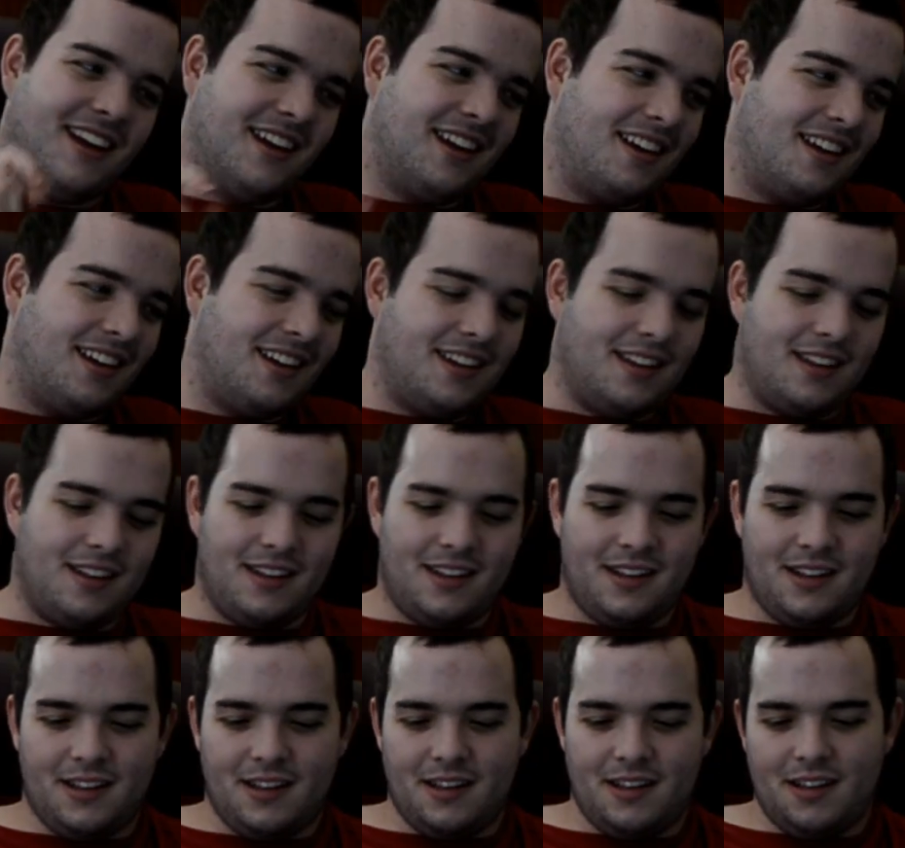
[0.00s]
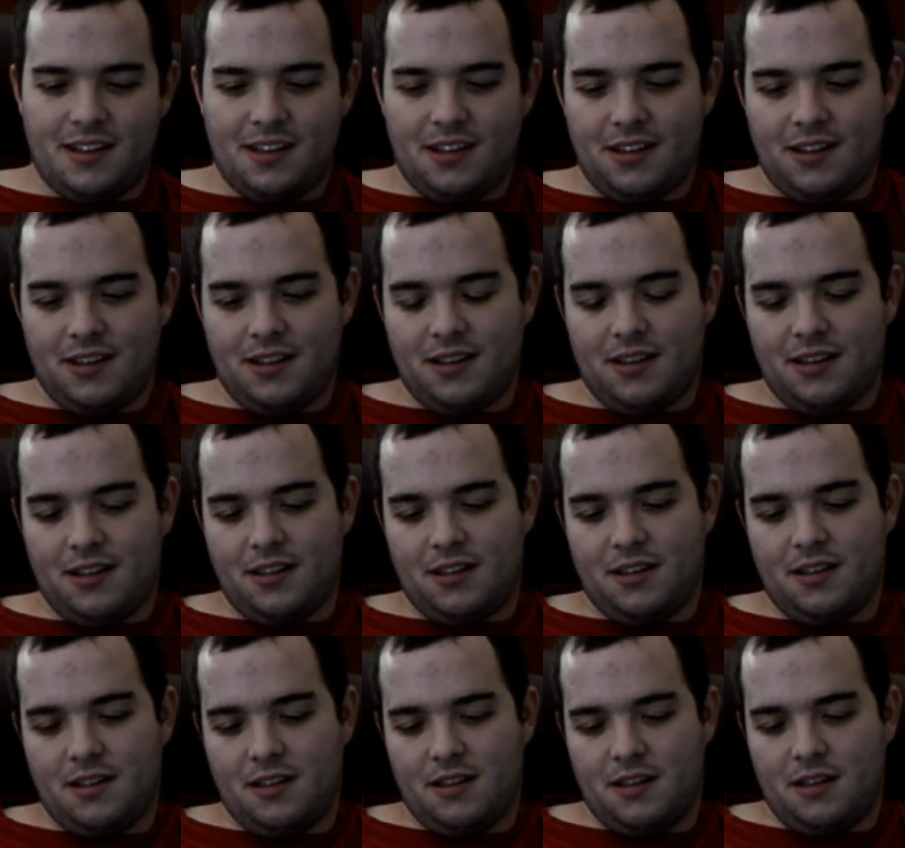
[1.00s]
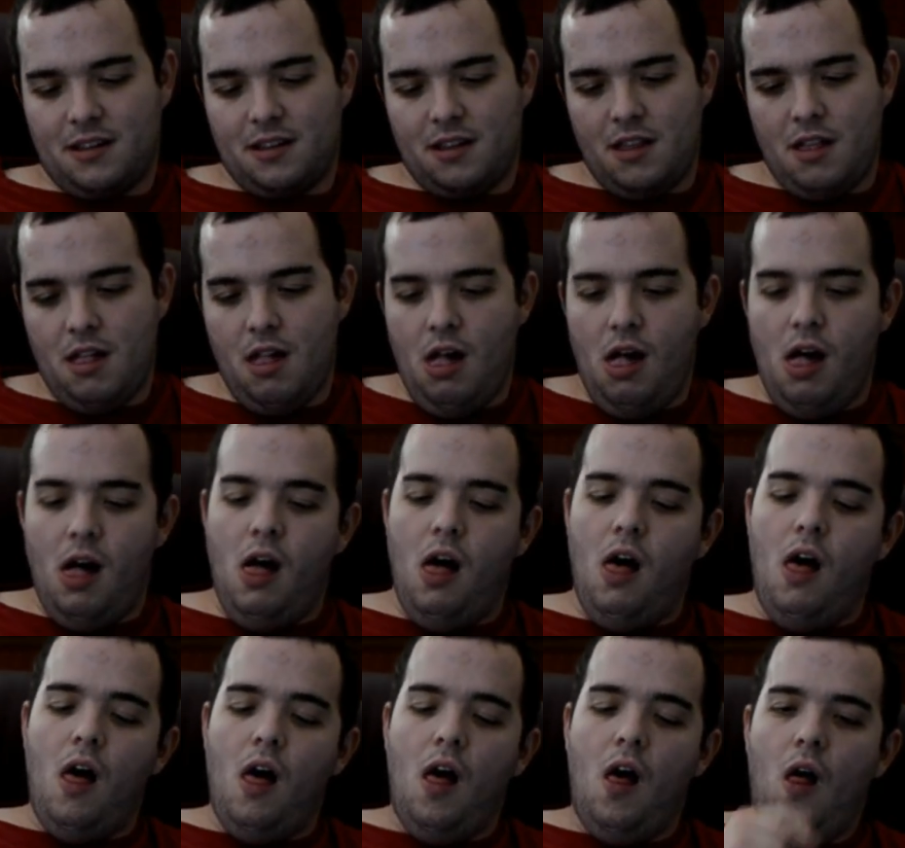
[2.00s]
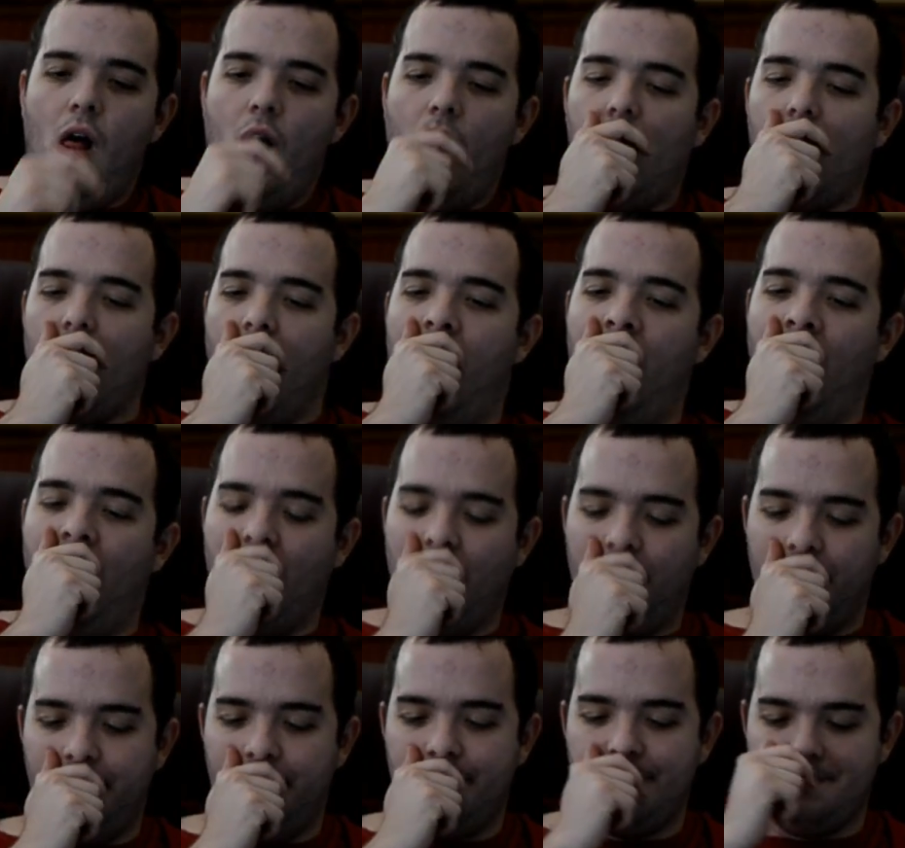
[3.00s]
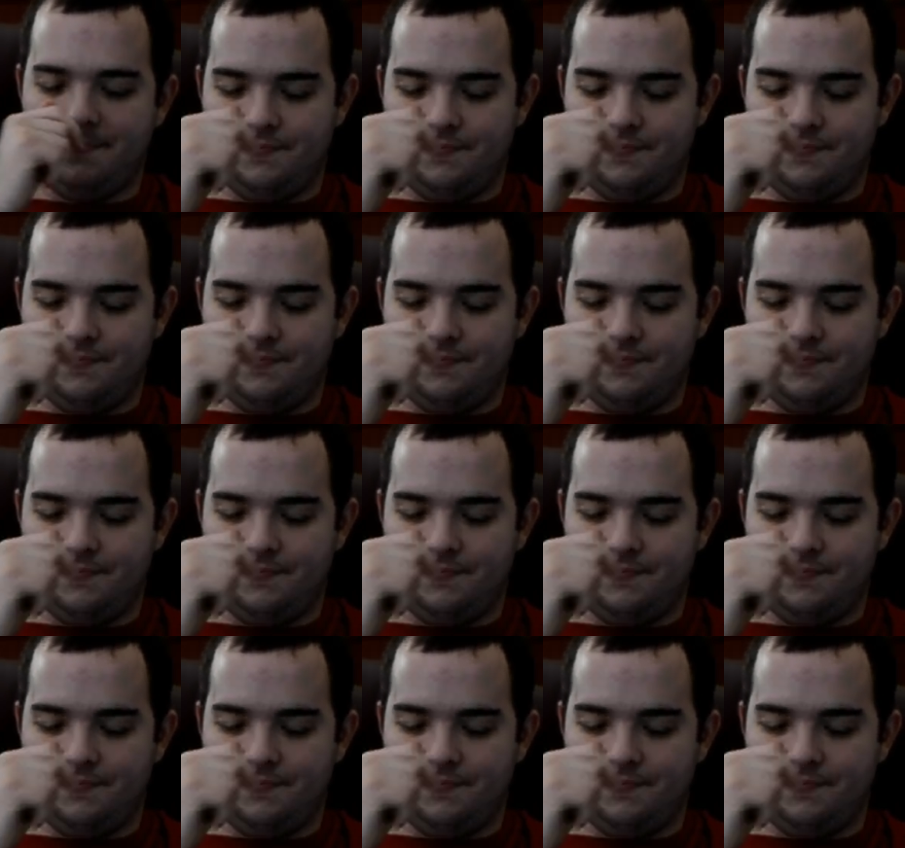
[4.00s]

[no speech]